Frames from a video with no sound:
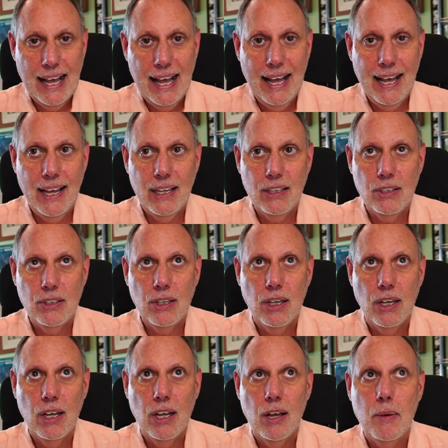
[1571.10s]
and
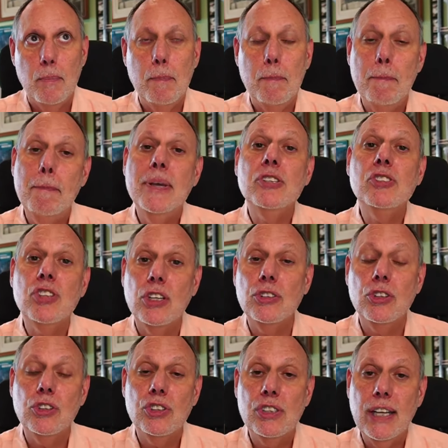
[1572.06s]

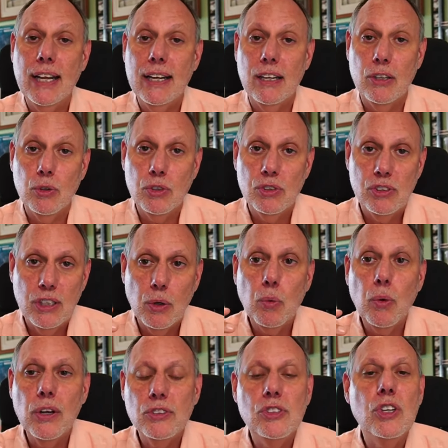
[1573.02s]
misunderstand it. In other words,
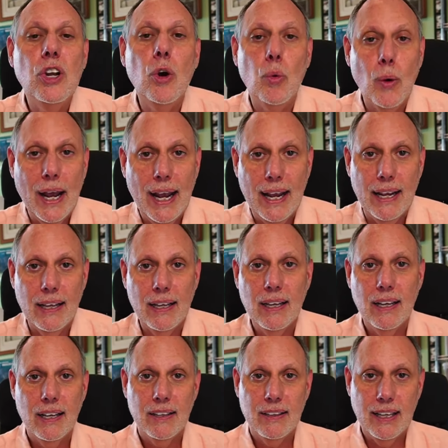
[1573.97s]
there was no
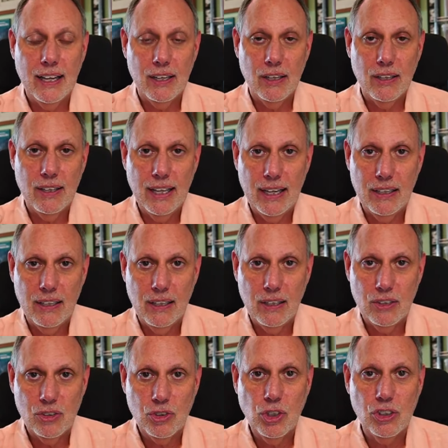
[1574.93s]
way that that
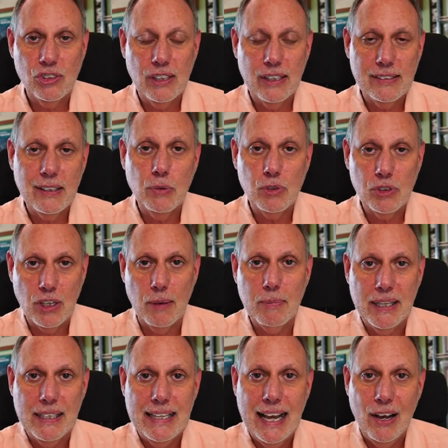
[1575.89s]
Scorsese was
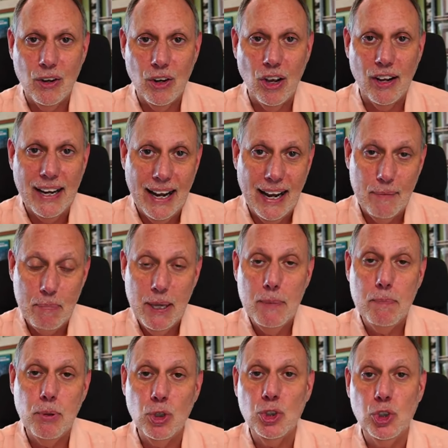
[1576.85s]
coming down on
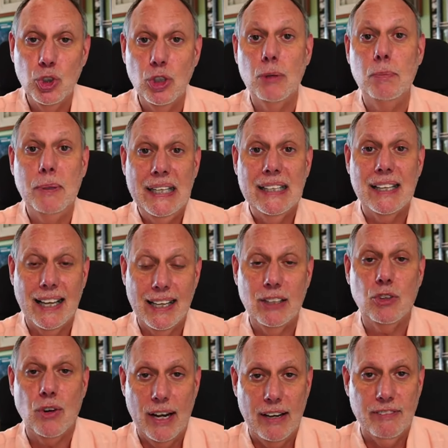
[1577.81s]
people should be
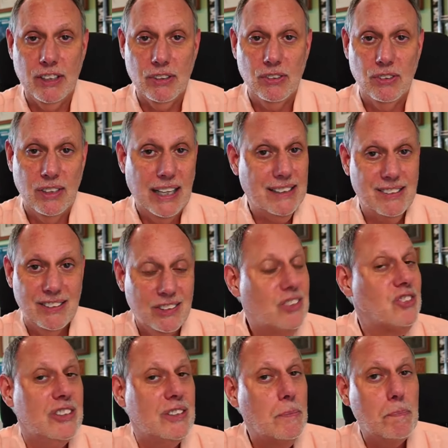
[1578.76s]
like Travis. That's
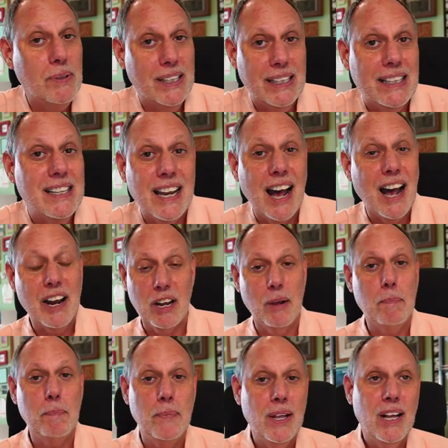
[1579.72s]
simply not
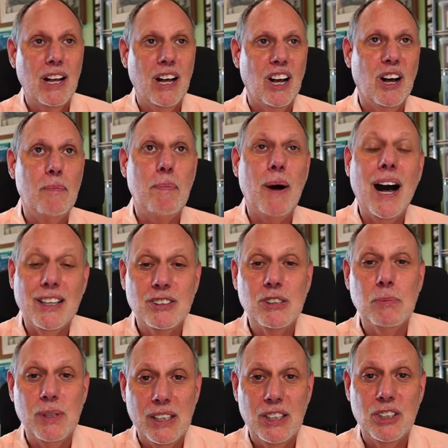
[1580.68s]
a, a
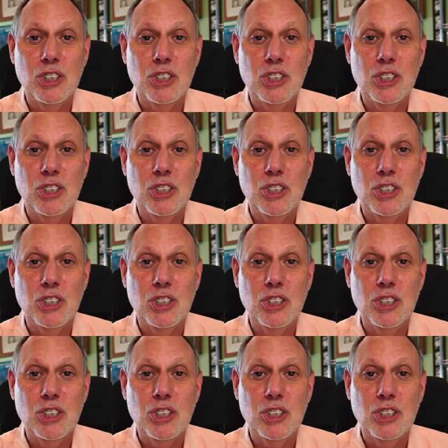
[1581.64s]
possible